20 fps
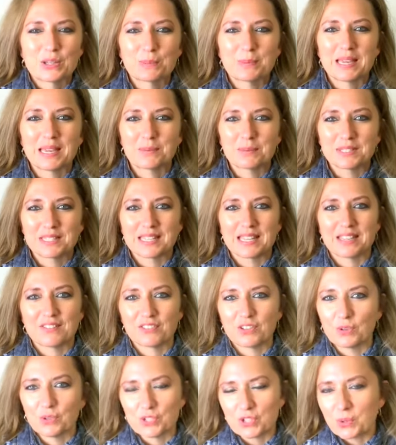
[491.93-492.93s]
you'll be able to,
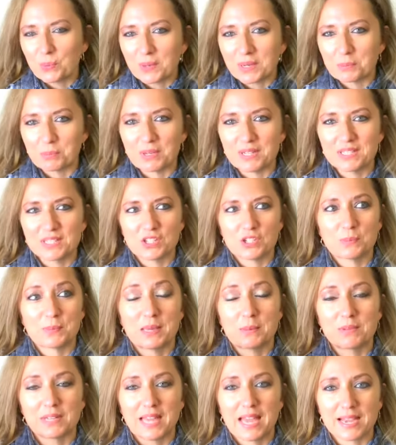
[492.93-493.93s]
if you don't want to print it, you'll
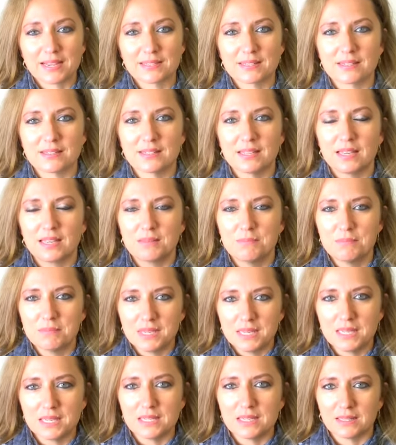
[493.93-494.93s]
be able to access it
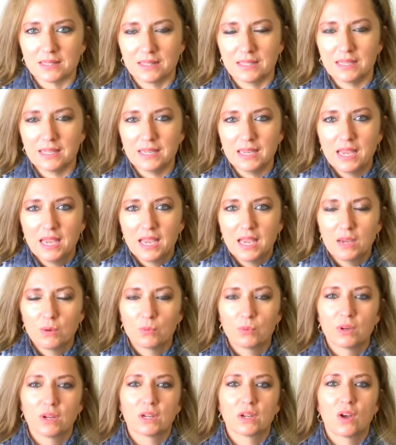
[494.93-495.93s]
immediately
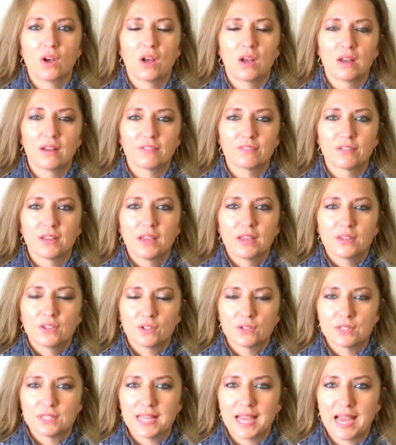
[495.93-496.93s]
and work off
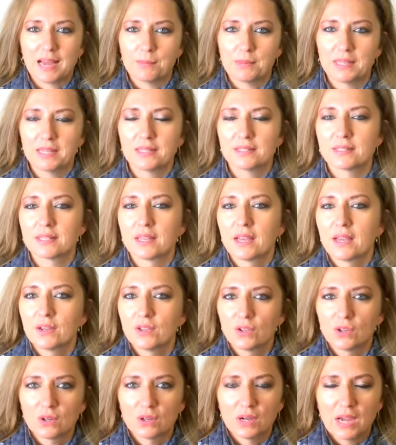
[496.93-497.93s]
your tablet,
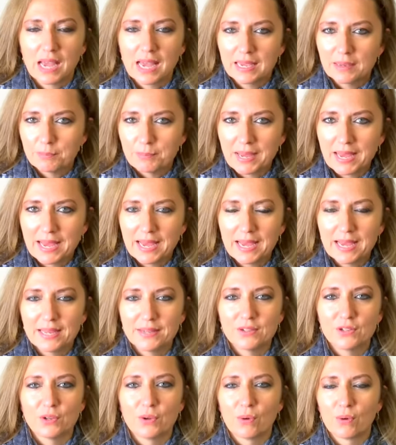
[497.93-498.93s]
your
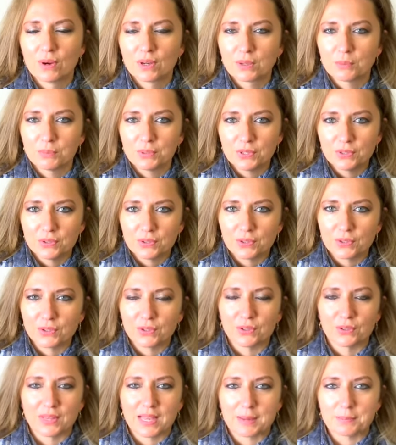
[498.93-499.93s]
iPad, your computer,
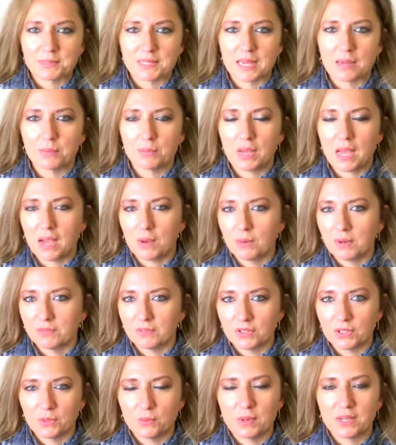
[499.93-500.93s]
your laptop,
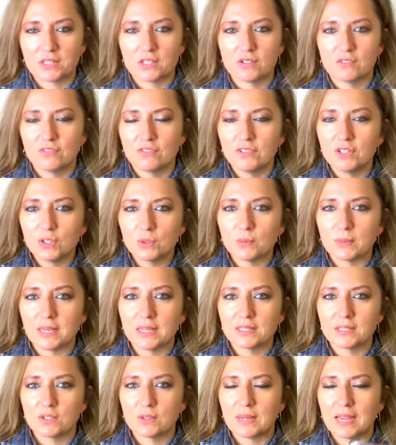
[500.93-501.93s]
however you want to view
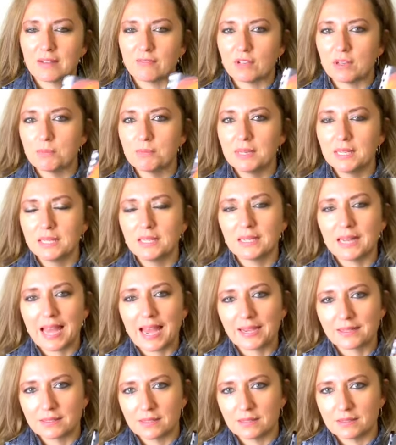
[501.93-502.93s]
it. You have immediate
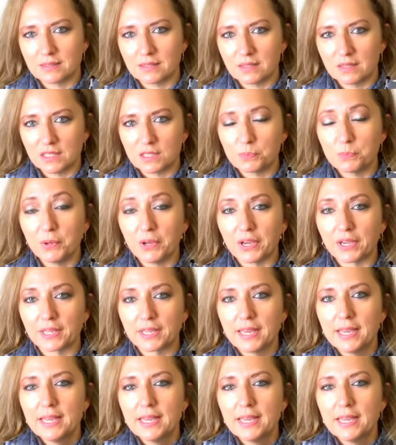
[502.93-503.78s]
access to this book.